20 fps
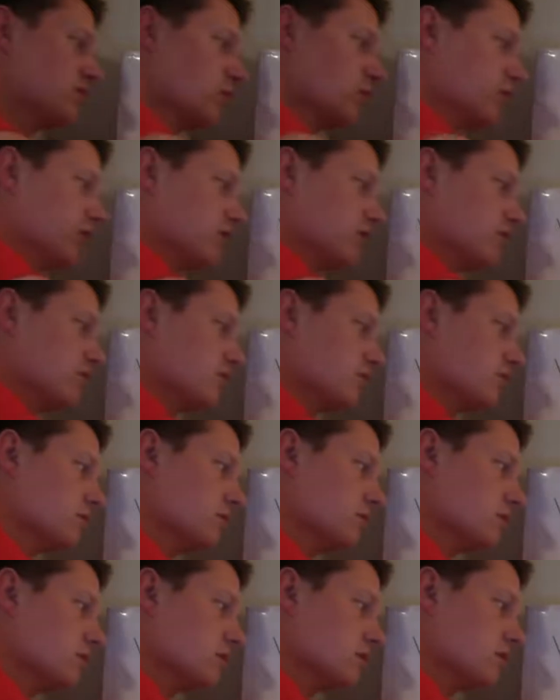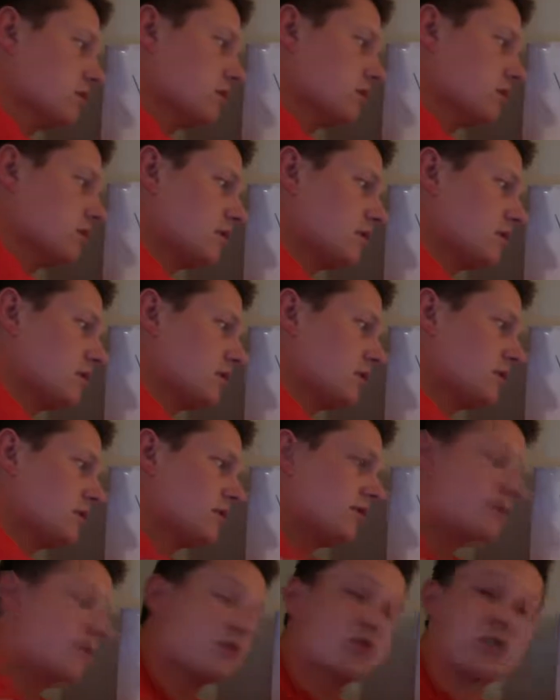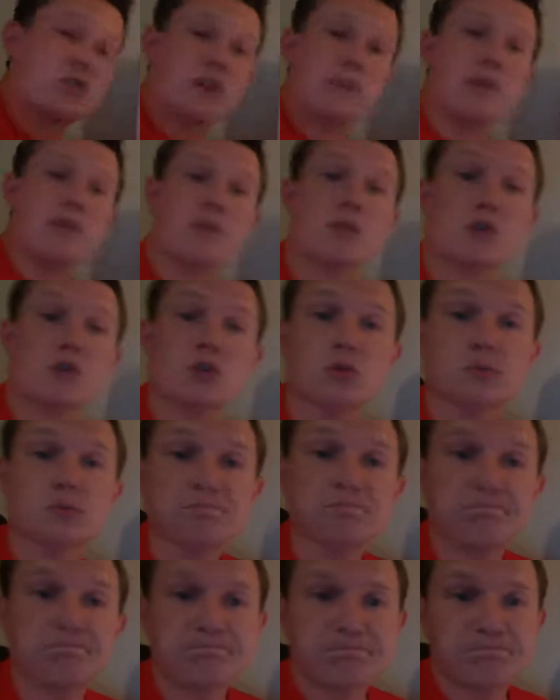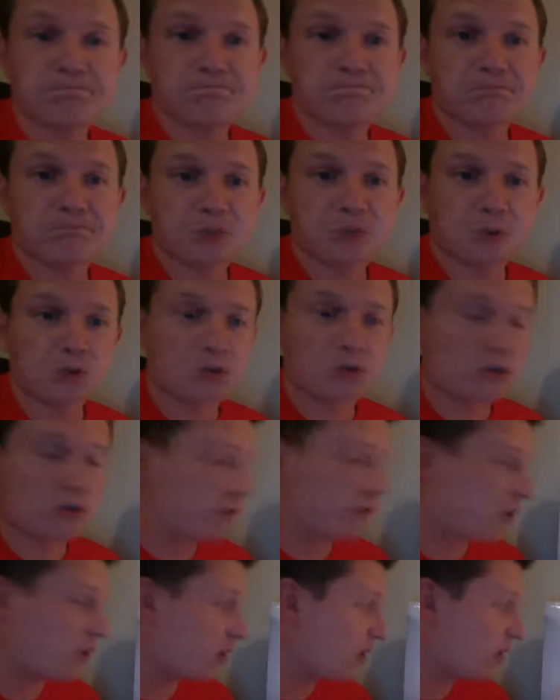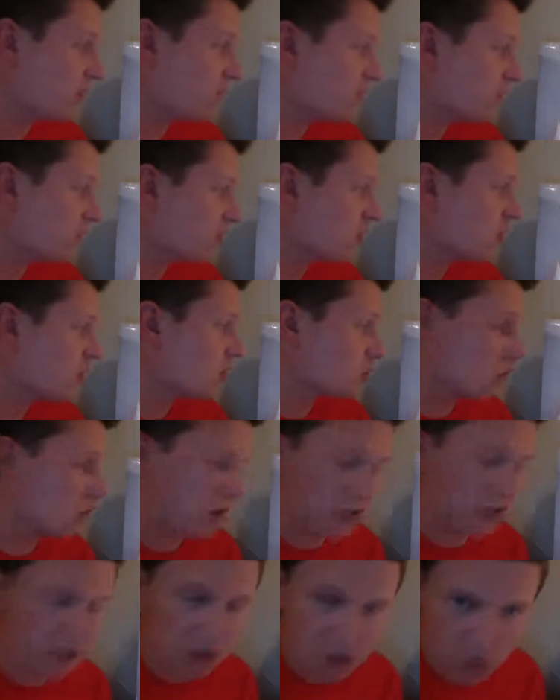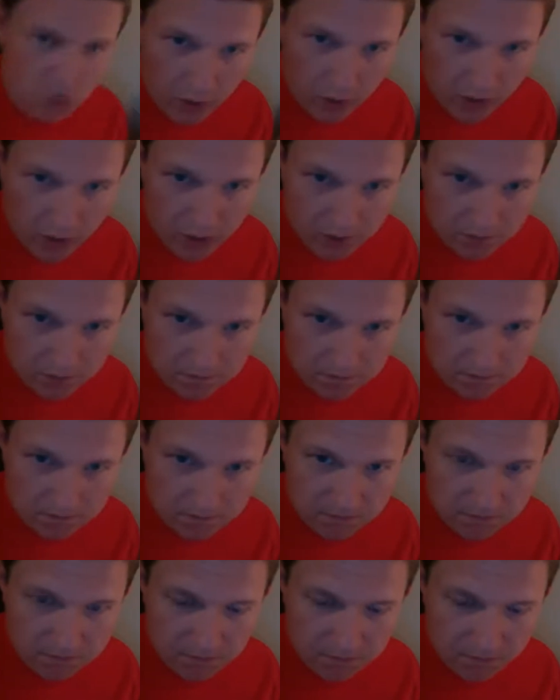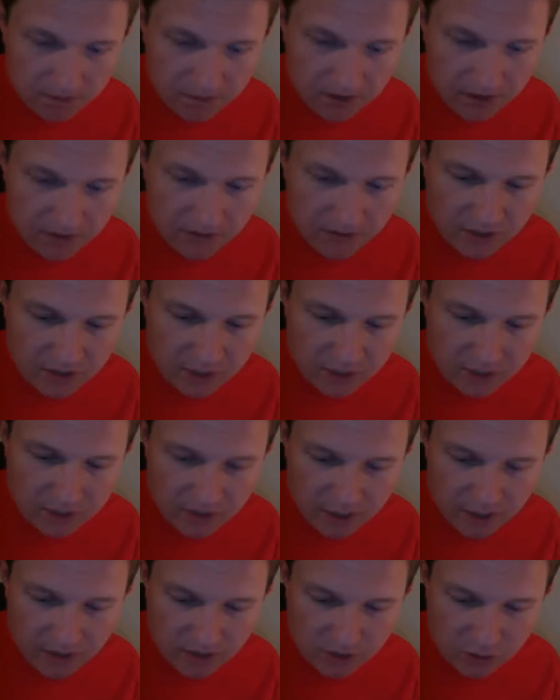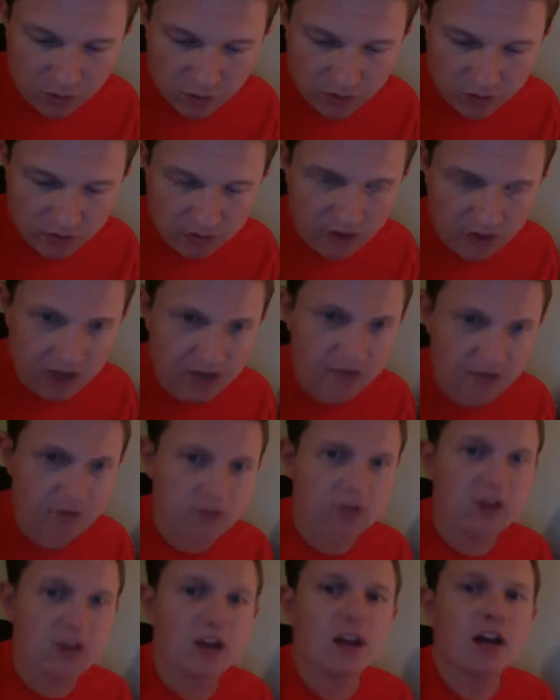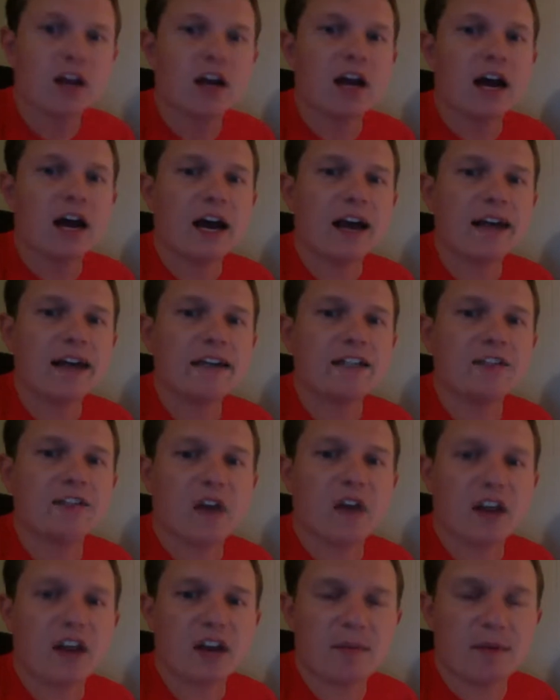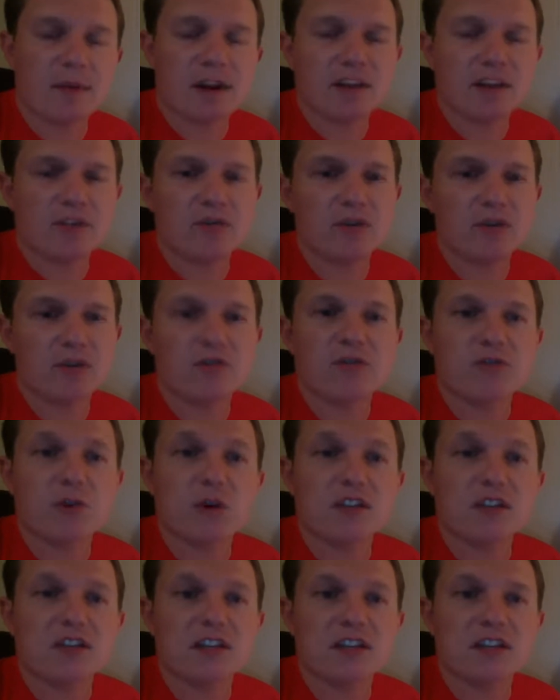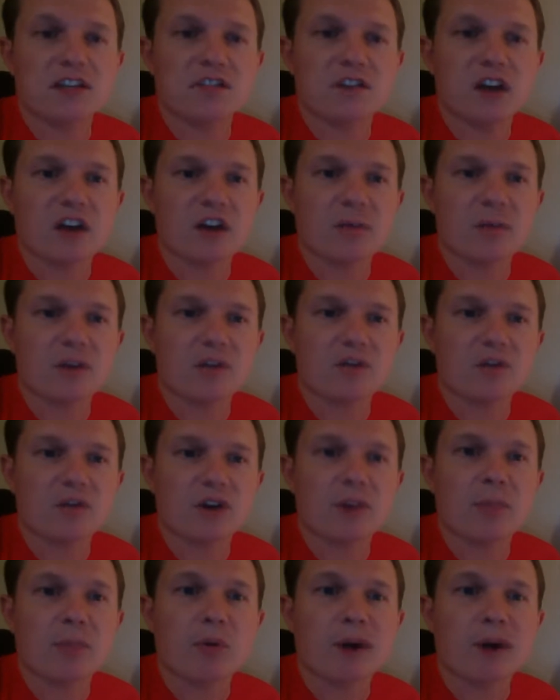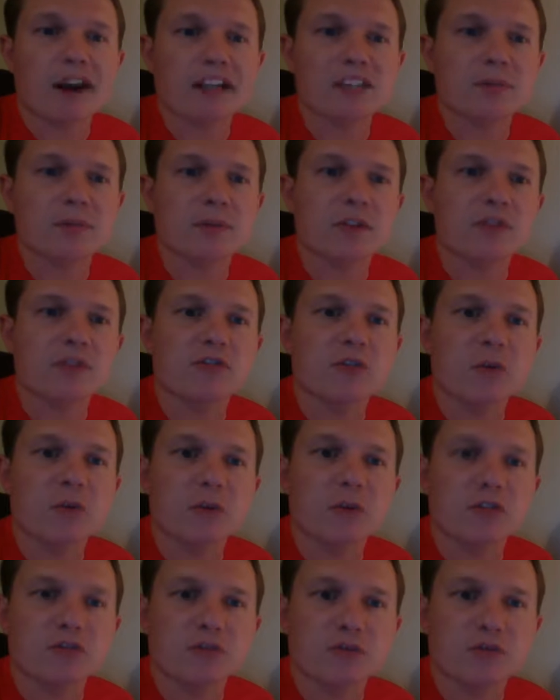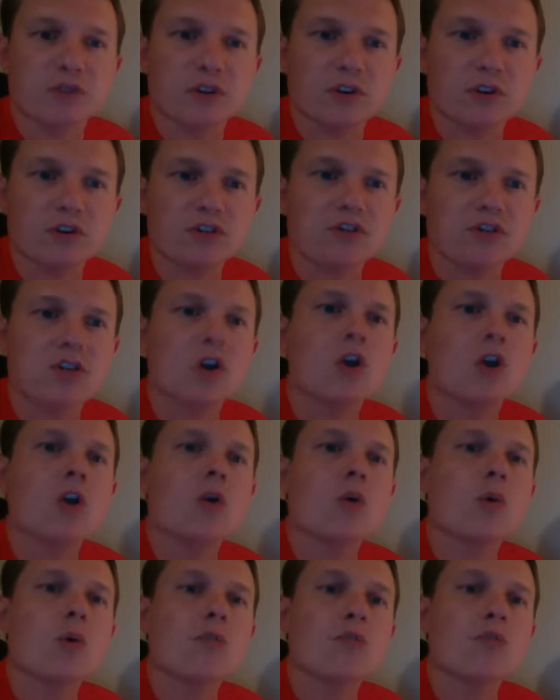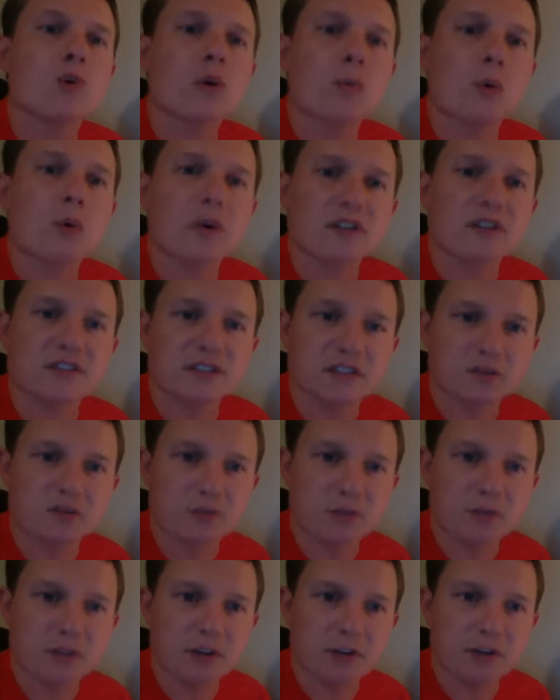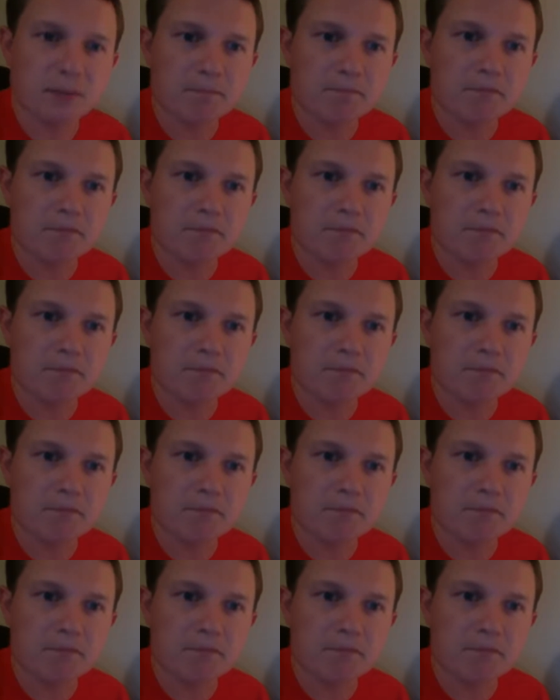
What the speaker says: what I do for step number 2. So far, radius squared, 5 times 5 is 25. Height divided by 3, 14 divided by 3, approximately 4 2/3, or 4.6 repeating.